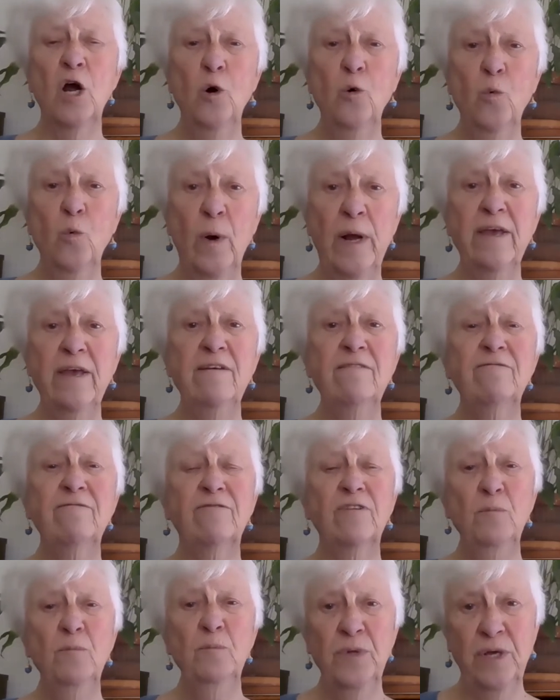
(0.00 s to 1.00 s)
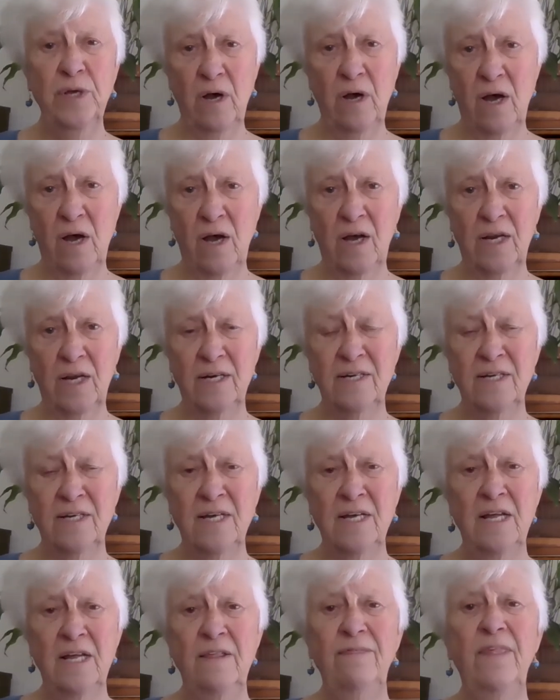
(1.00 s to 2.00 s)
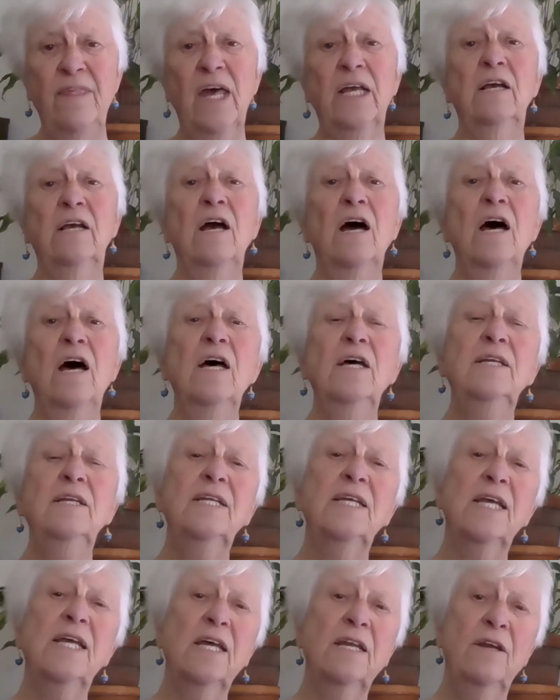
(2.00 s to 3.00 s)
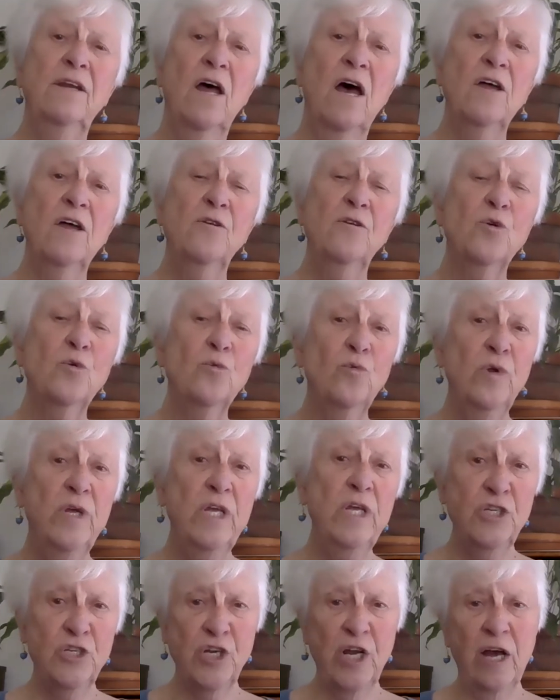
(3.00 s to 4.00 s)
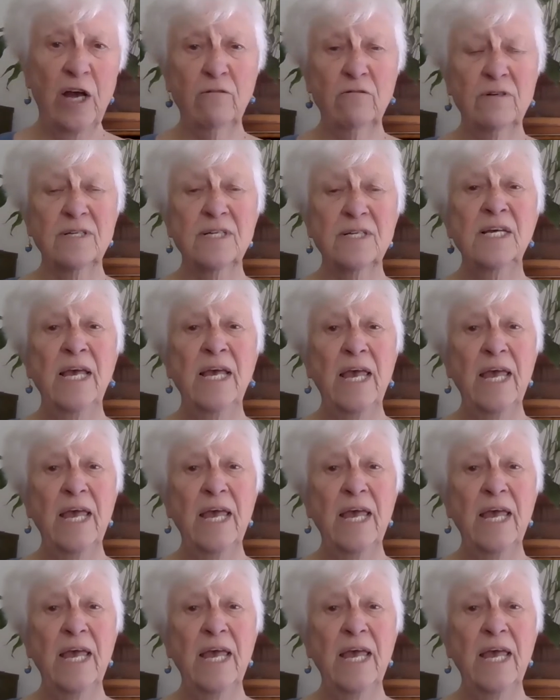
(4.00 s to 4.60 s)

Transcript: away from God that God cannot reach out